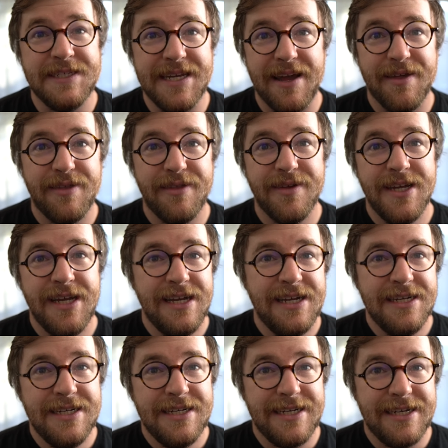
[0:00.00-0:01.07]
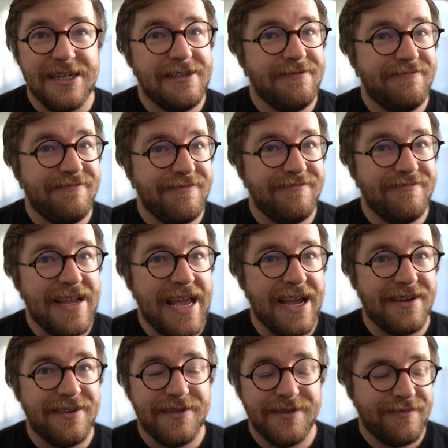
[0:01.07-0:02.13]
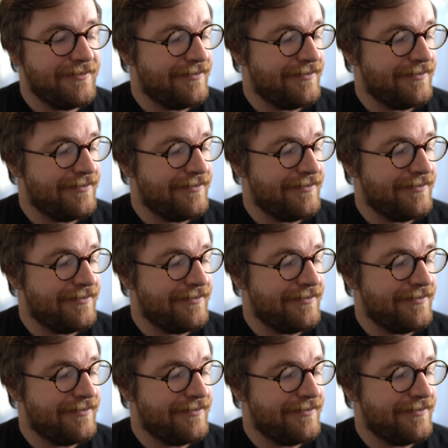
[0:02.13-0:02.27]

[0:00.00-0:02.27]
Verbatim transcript: to death. And